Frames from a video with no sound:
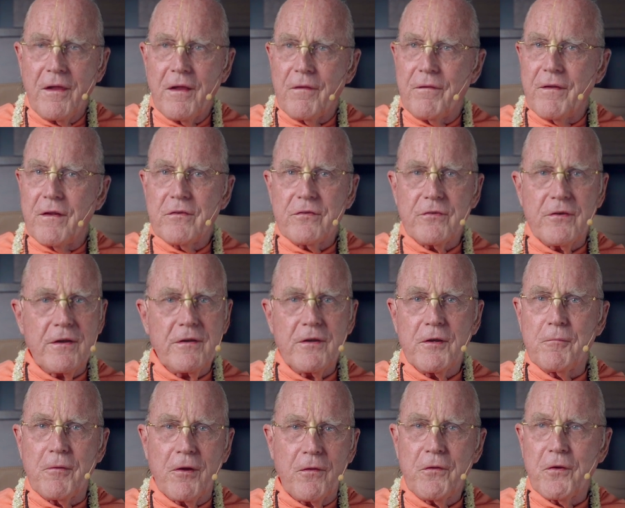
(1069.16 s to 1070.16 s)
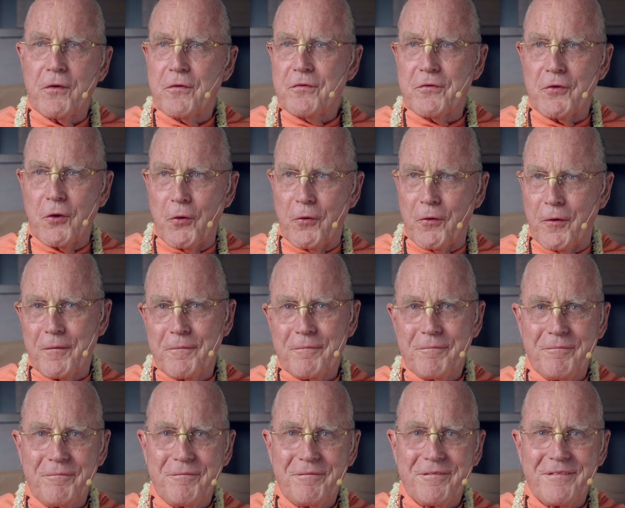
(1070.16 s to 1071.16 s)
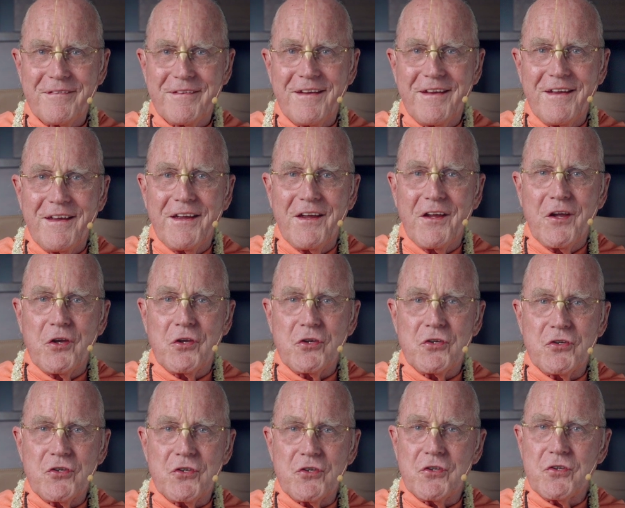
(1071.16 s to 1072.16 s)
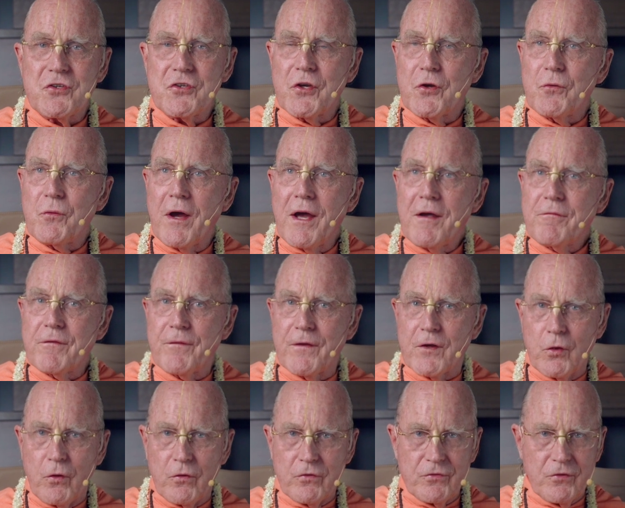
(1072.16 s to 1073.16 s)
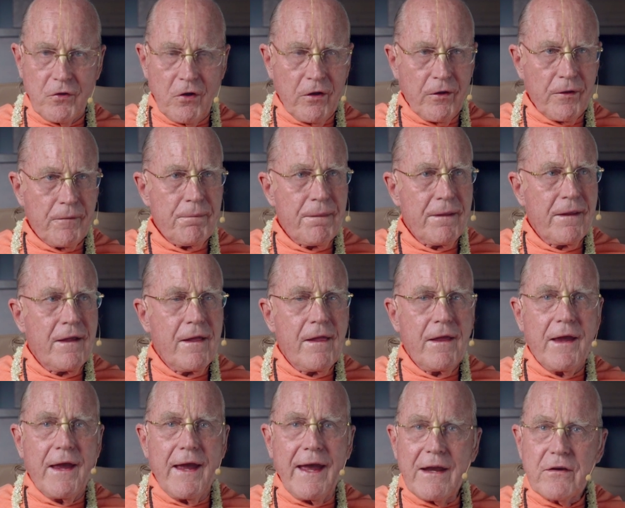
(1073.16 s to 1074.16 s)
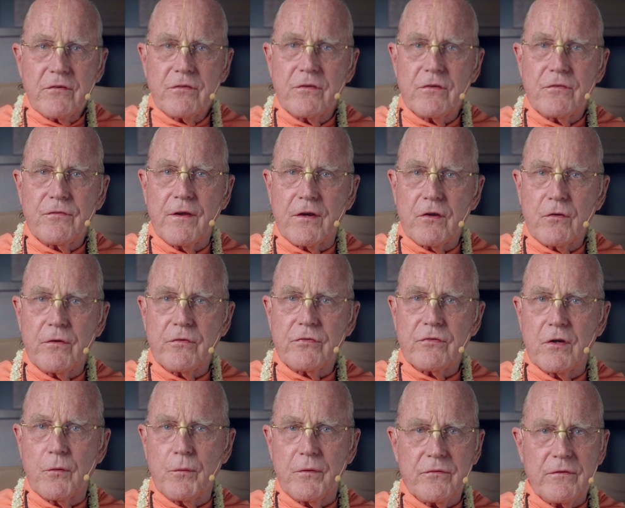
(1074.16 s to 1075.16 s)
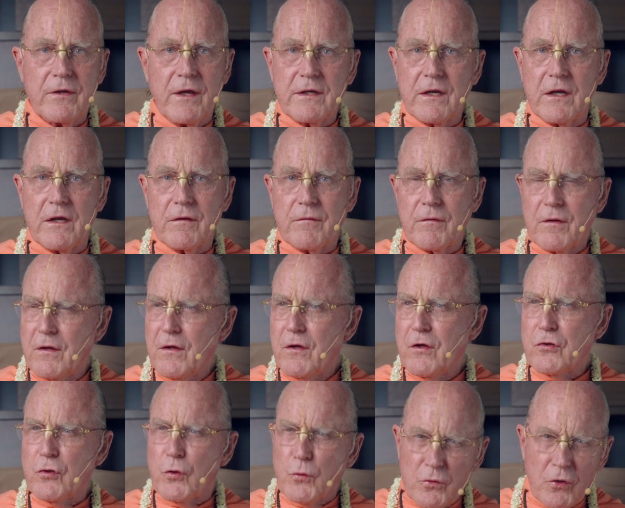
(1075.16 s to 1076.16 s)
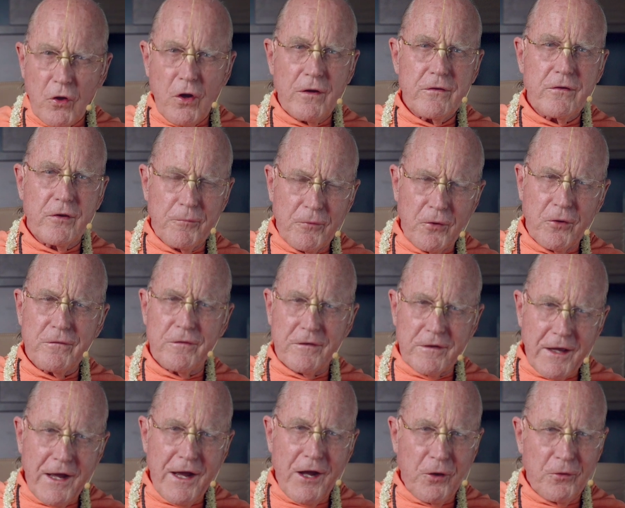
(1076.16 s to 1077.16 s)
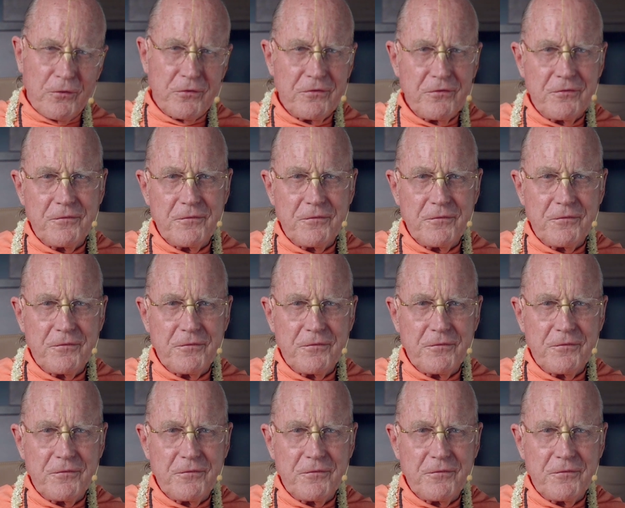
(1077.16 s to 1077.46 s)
Then suddenly Mother Yasoda, she arrived at the Goshala, anxious that Krishna was taking too long to milk the cows.